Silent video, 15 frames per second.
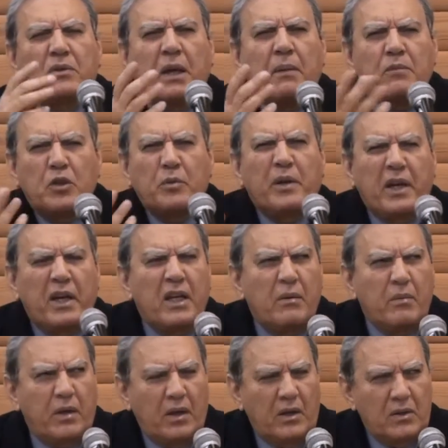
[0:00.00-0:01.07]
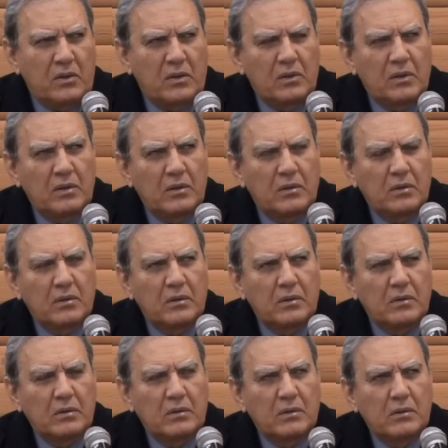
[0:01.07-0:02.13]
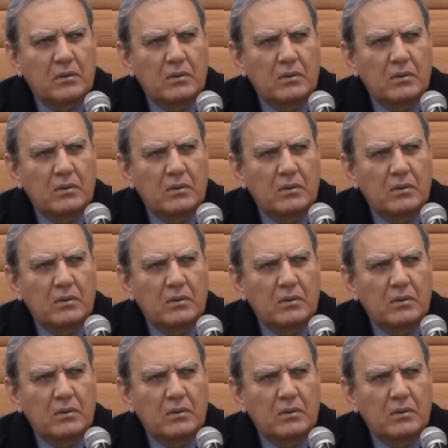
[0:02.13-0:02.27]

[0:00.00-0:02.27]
They try to tempt you by any means.